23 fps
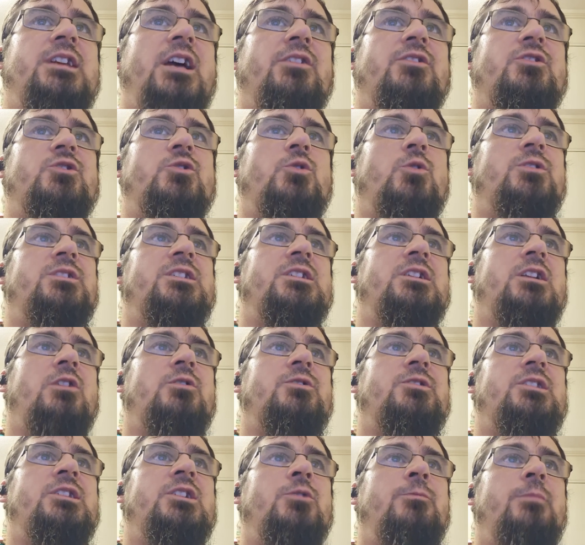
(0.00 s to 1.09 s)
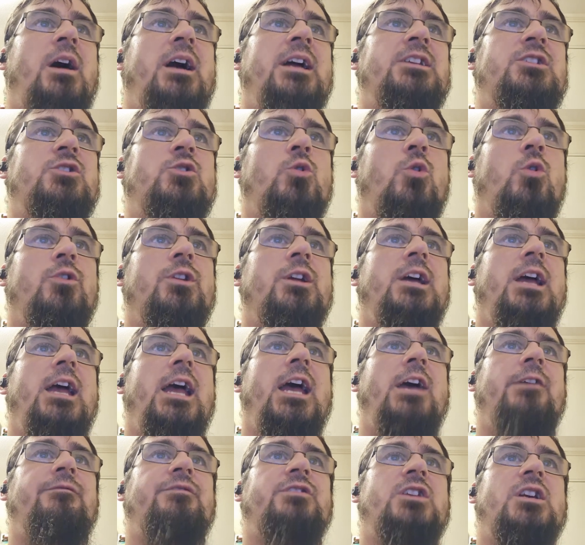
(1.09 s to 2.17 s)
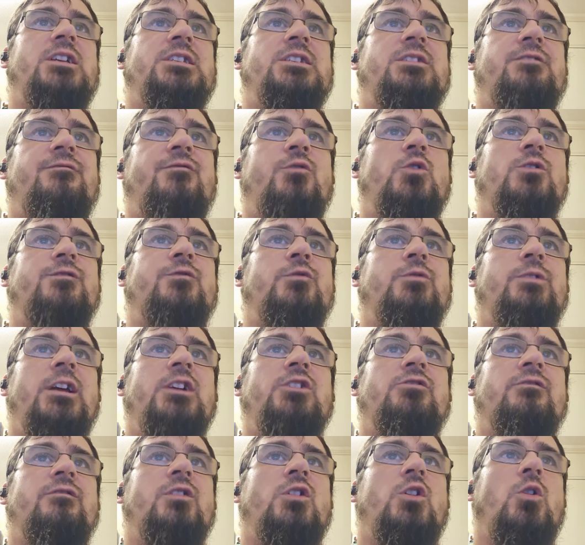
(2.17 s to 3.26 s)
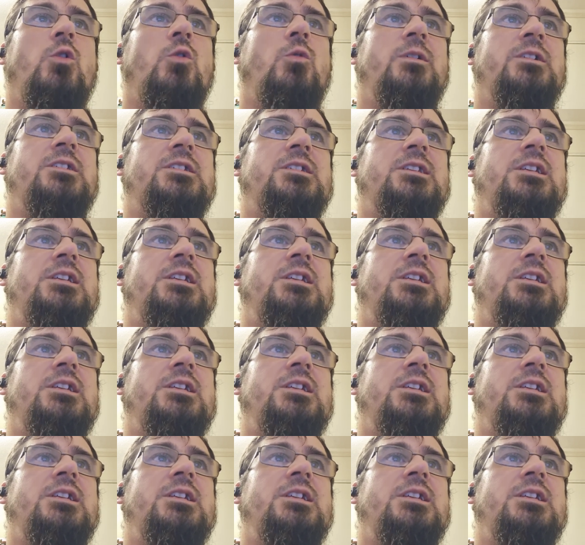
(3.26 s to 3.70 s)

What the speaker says: the other sources close to the Umayyads' court emphasises the forceful nature of the conquest,